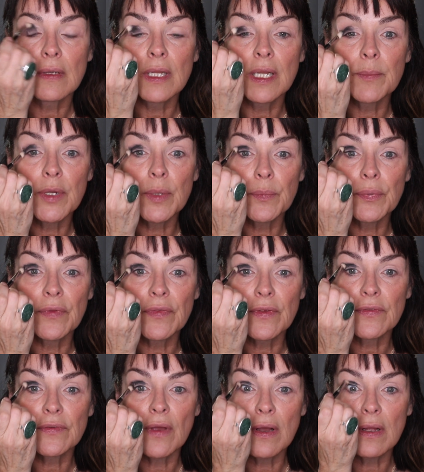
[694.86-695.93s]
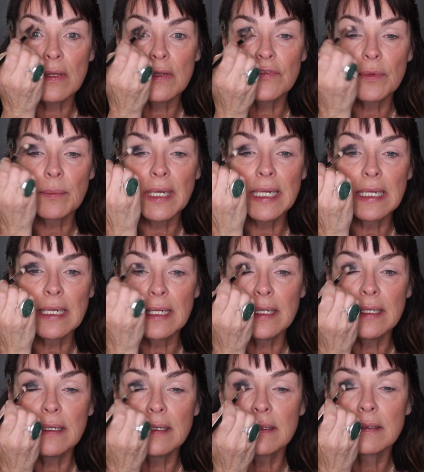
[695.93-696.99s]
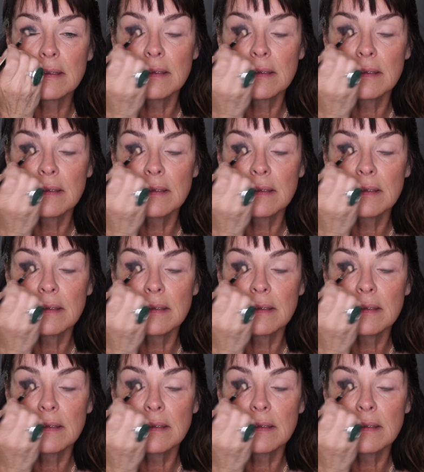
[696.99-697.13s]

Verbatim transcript: And I'm going to put this all over my lid